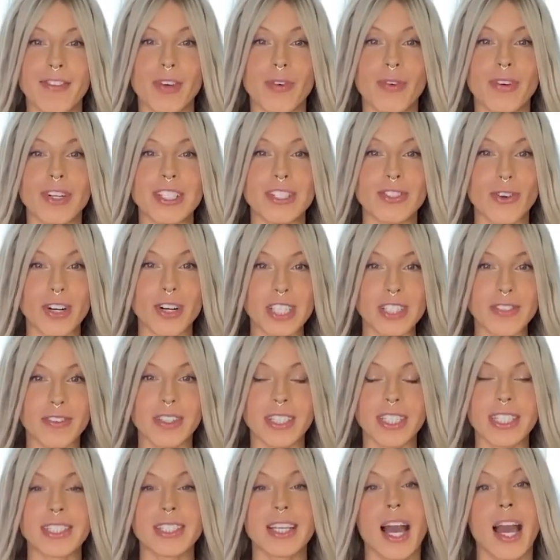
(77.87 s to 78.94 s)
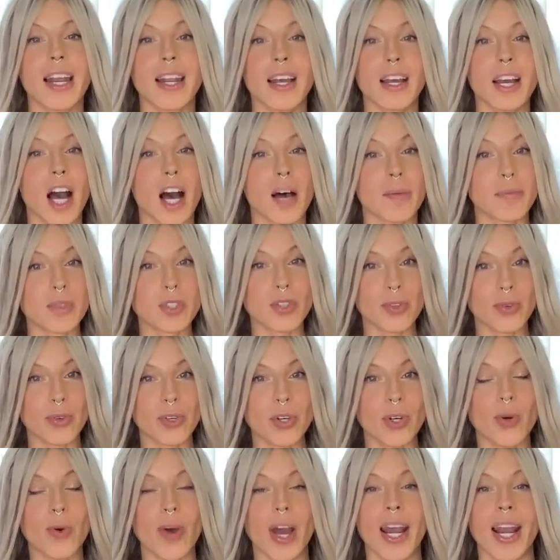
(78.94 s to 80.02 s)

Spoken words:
the resourcefulness kind of comes through,